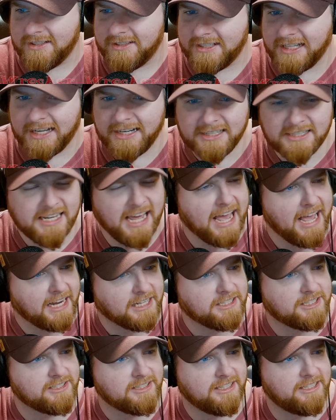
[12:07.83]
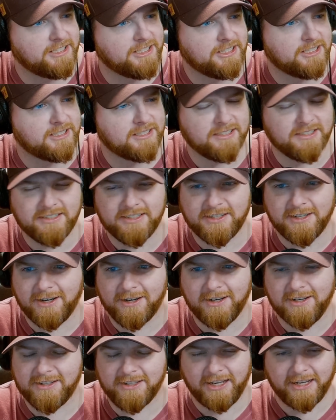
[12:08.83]
That is actually just
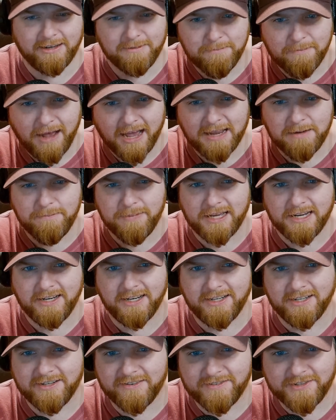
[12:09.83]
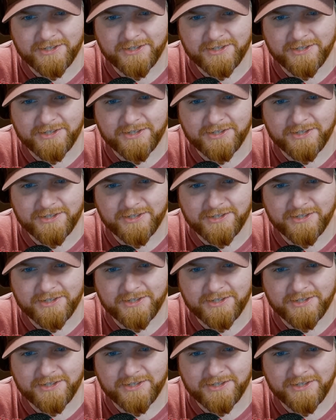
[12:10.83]
like mind-bending to